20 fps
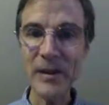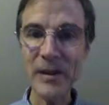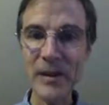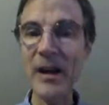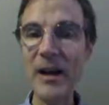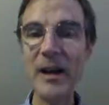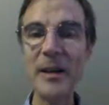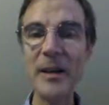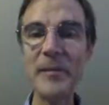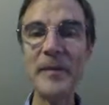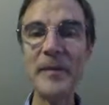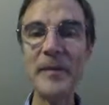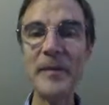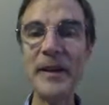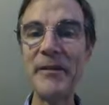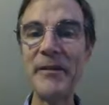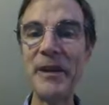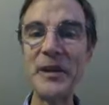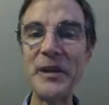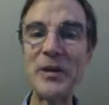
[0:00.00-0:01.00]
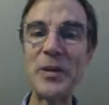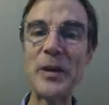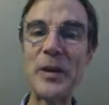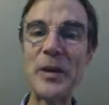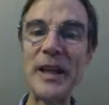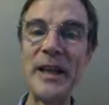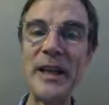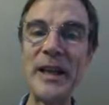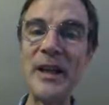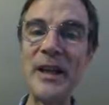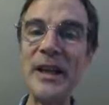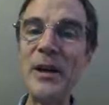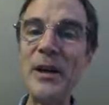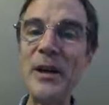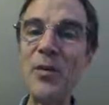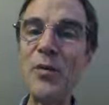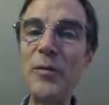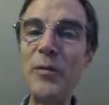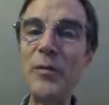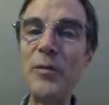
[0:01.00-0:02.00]
um, eventually
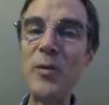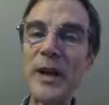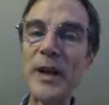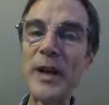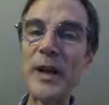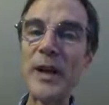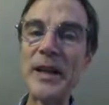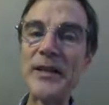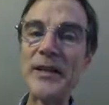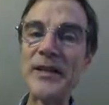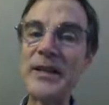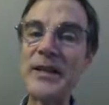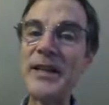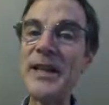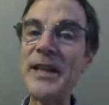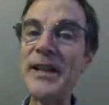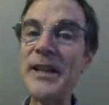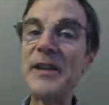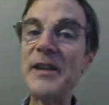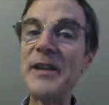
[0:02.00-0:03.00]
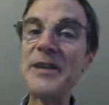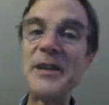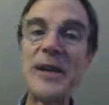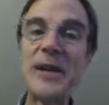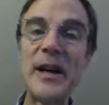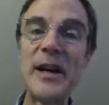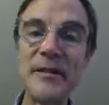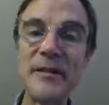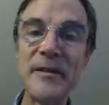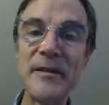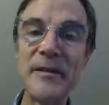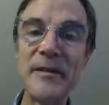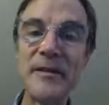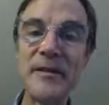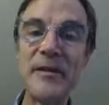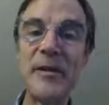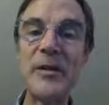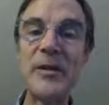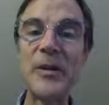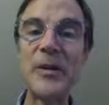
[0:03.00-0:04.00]
we'll, we'll, get to see the underlying
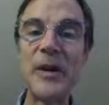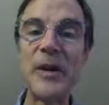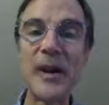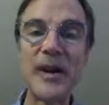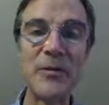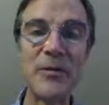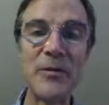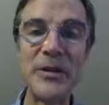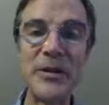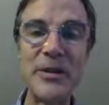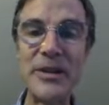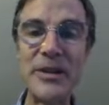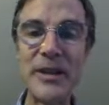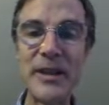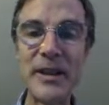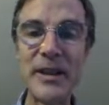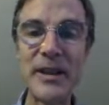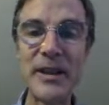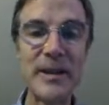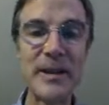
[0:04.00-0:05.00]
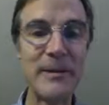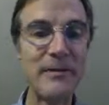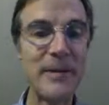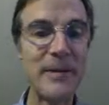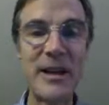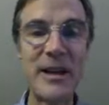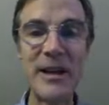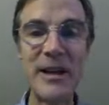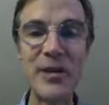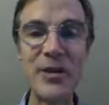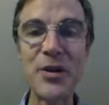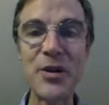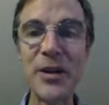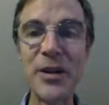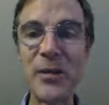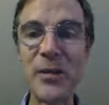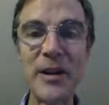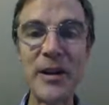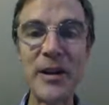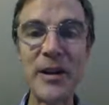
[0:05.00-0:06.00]
photograph, which is uh, an
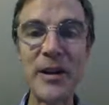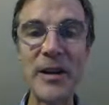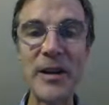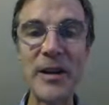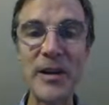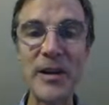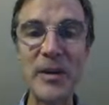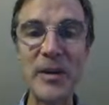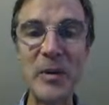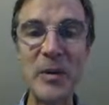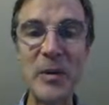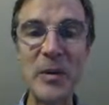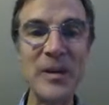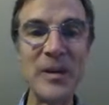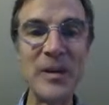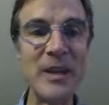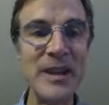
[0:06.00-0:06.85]
astronaut walking on the moon.